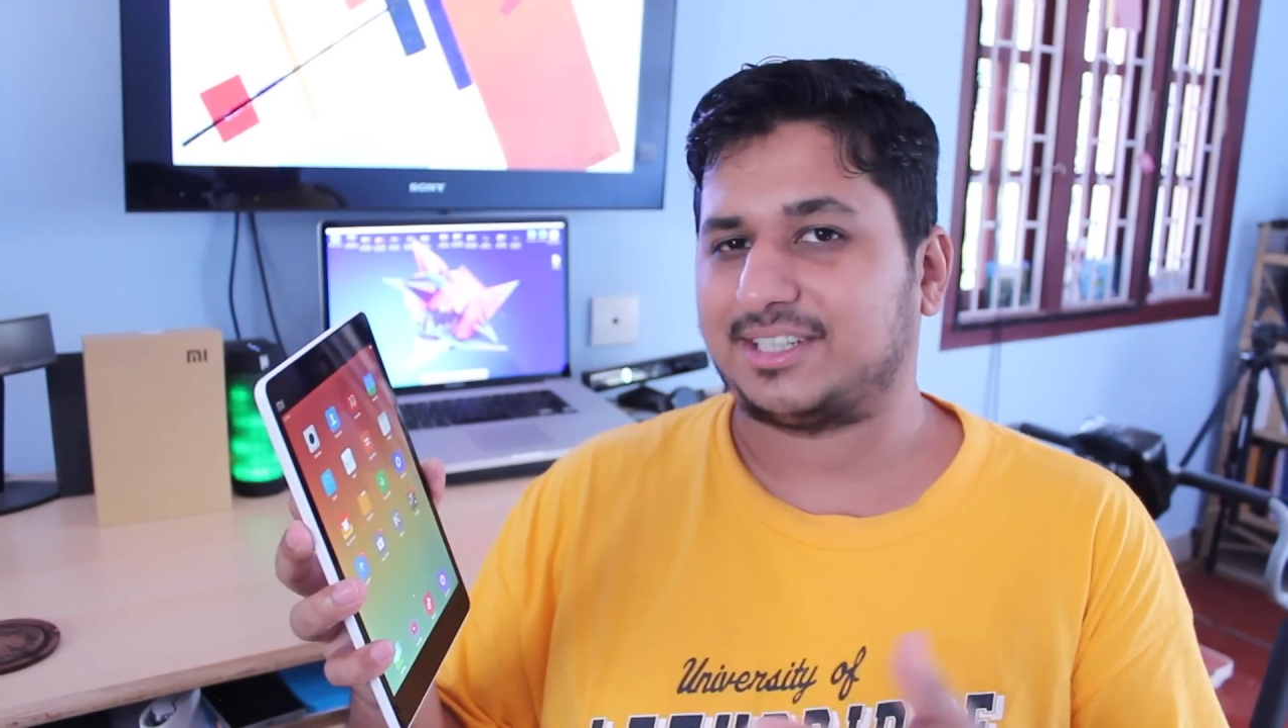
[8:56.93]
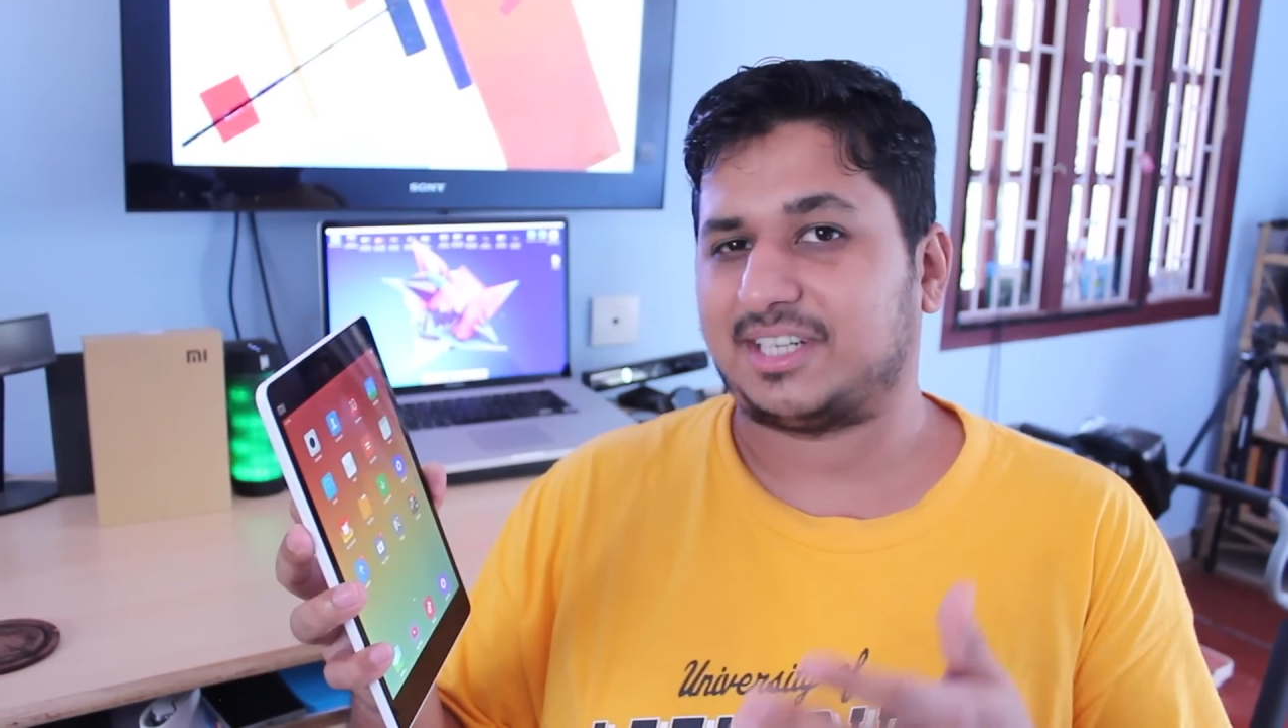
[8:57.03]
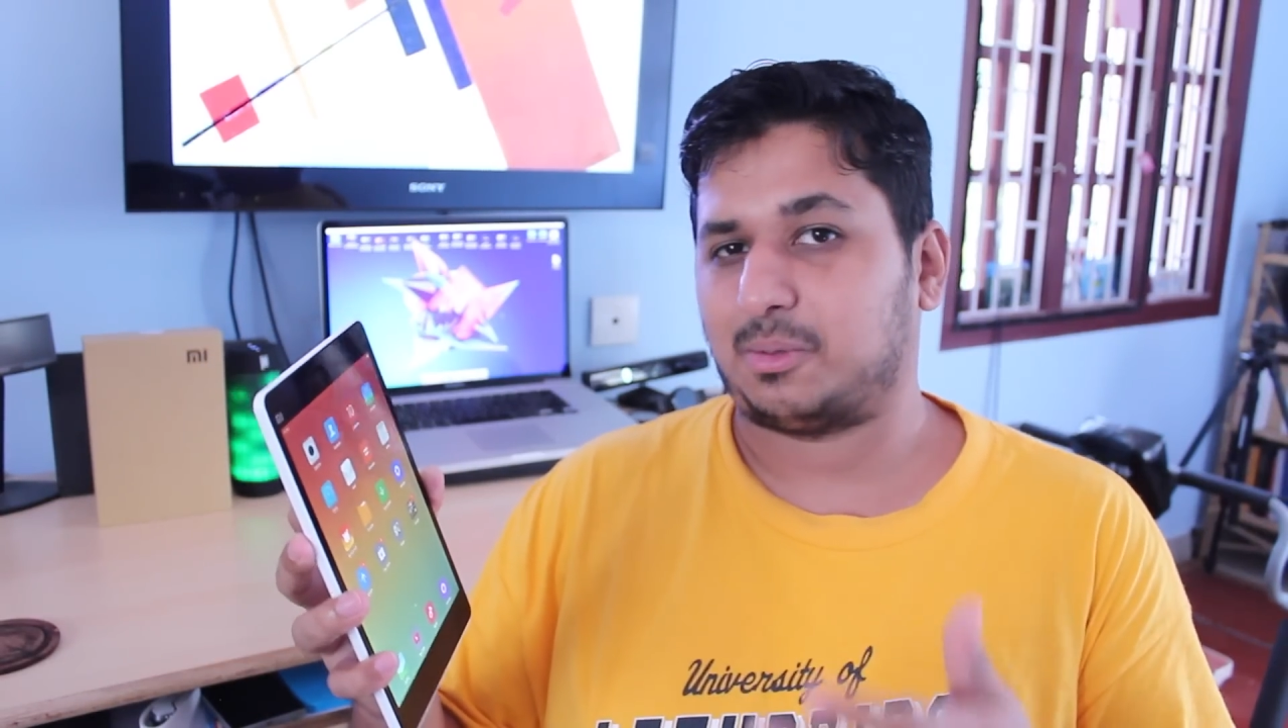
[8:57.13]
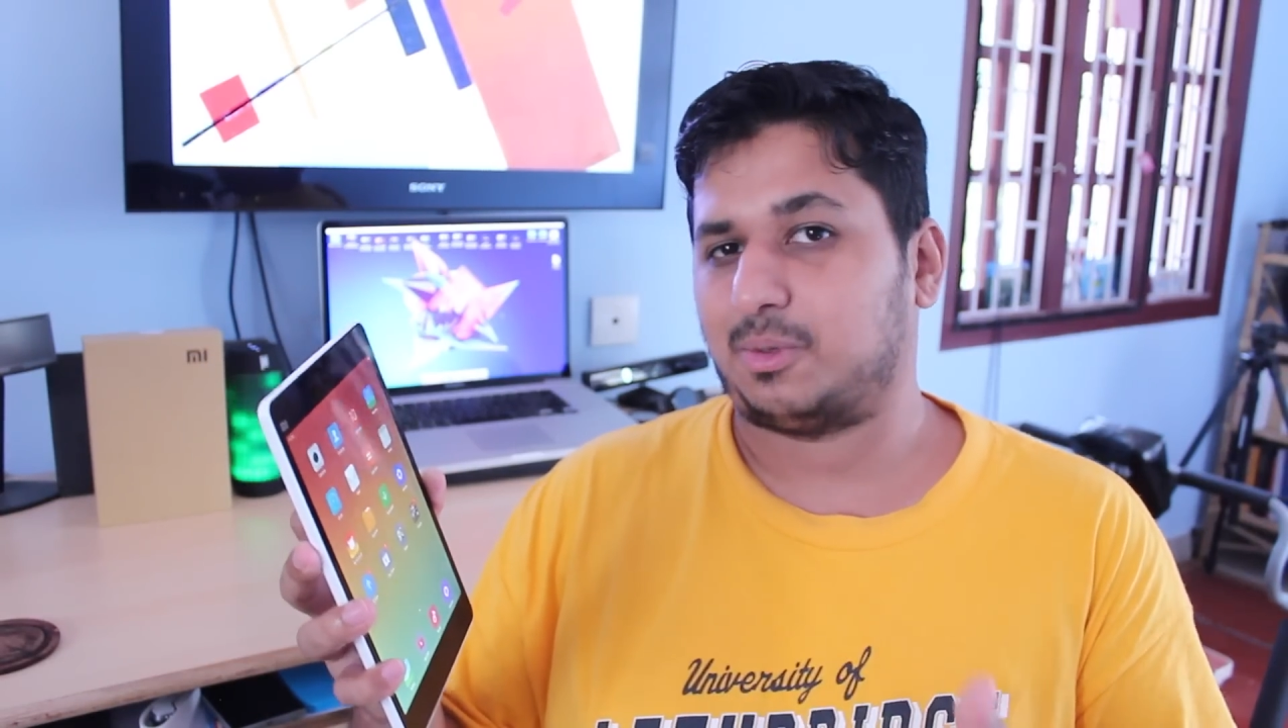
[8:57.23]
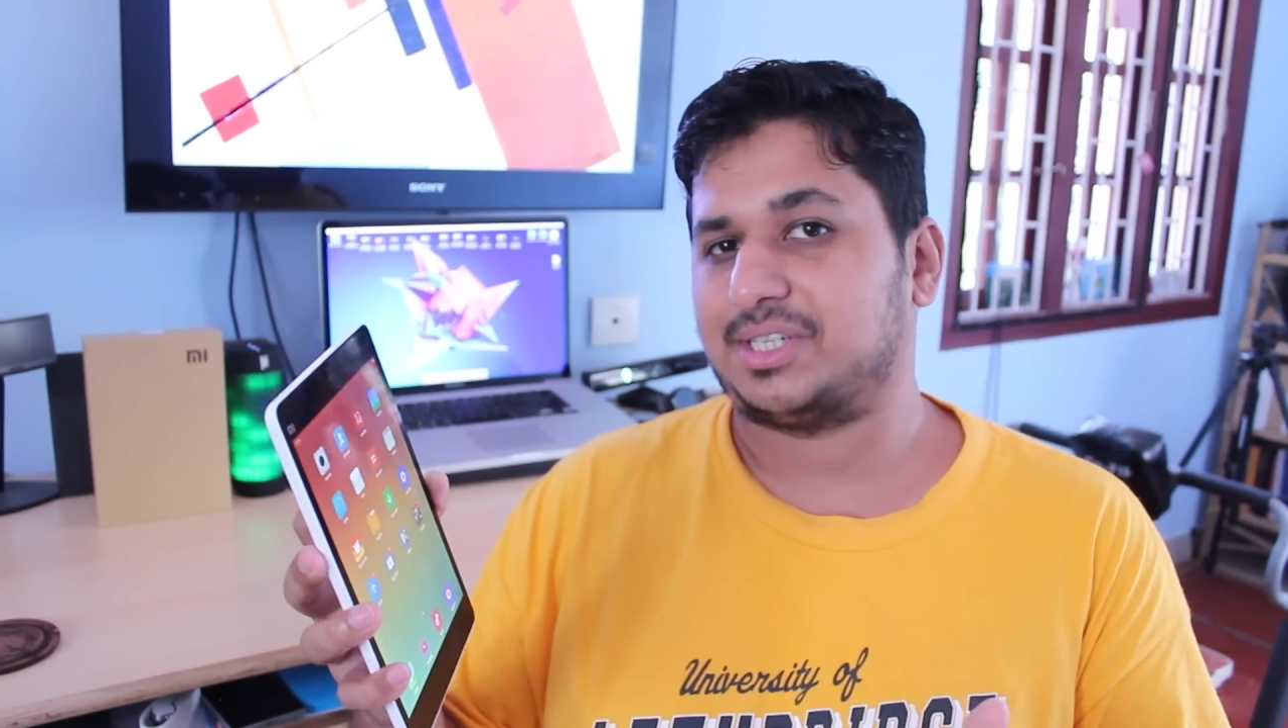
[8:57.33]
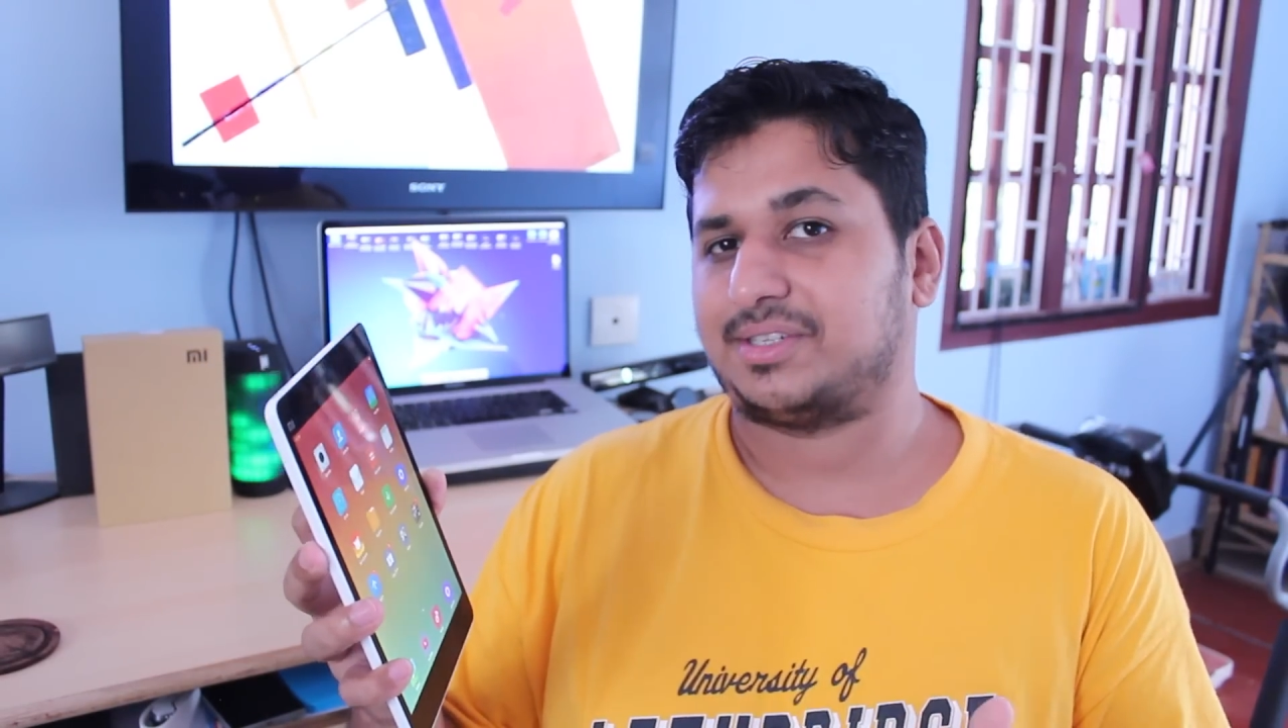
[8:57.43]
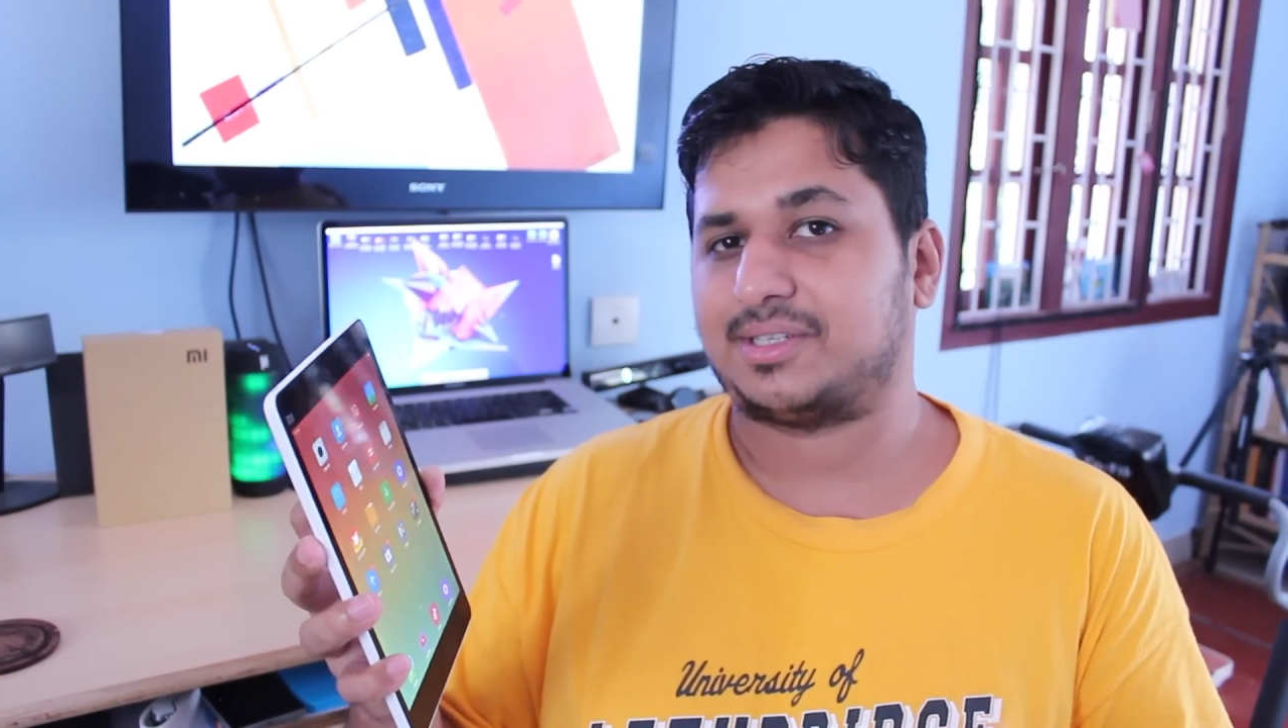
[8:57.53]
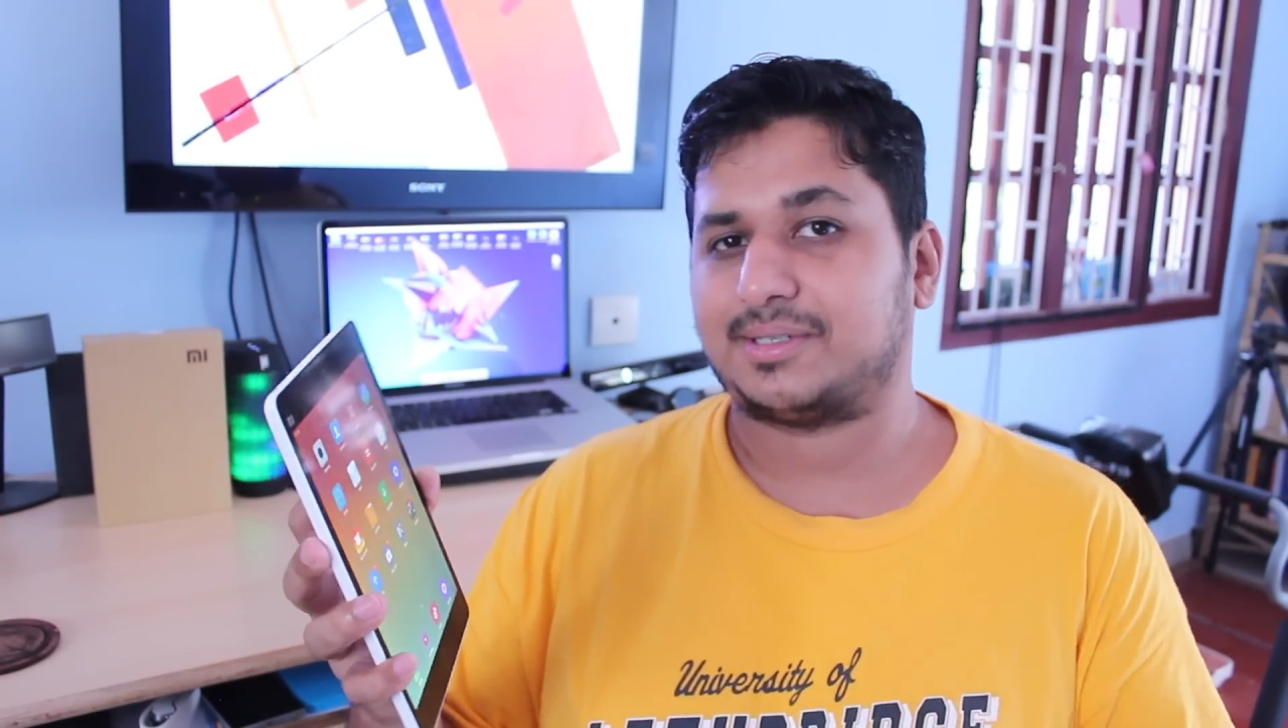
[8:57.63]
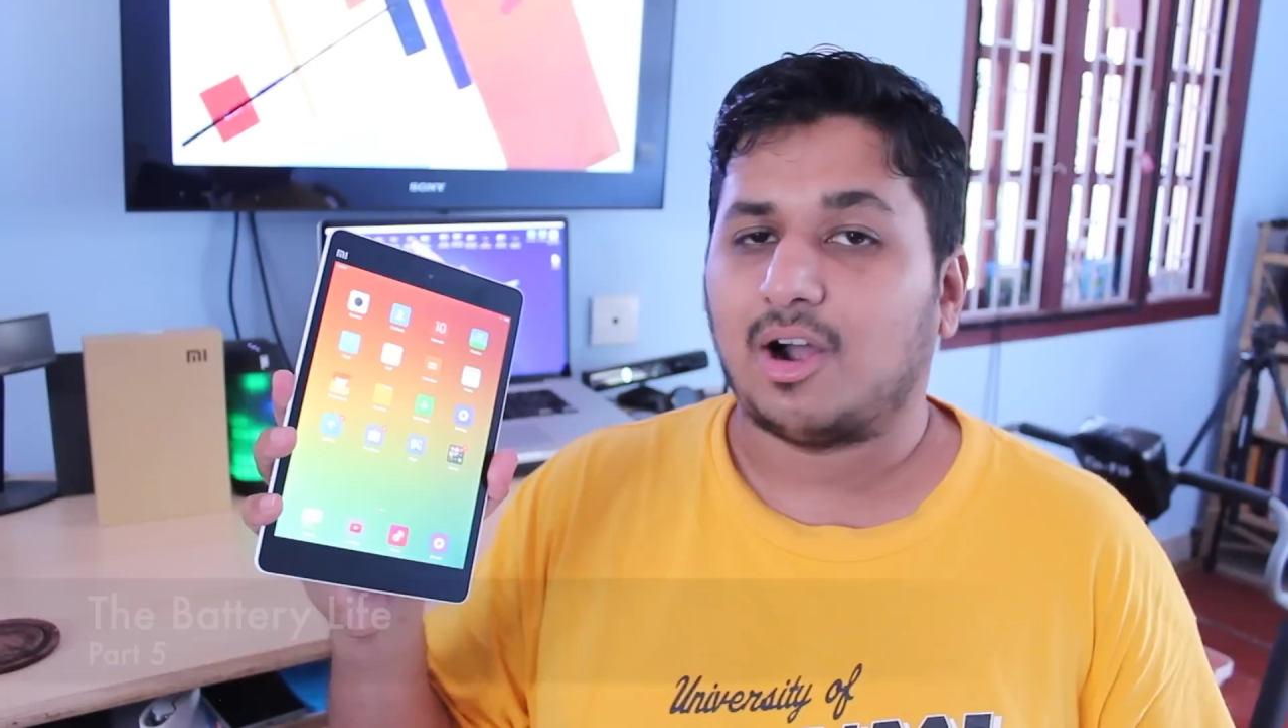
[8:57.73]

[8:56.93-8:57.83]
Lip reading: actually was.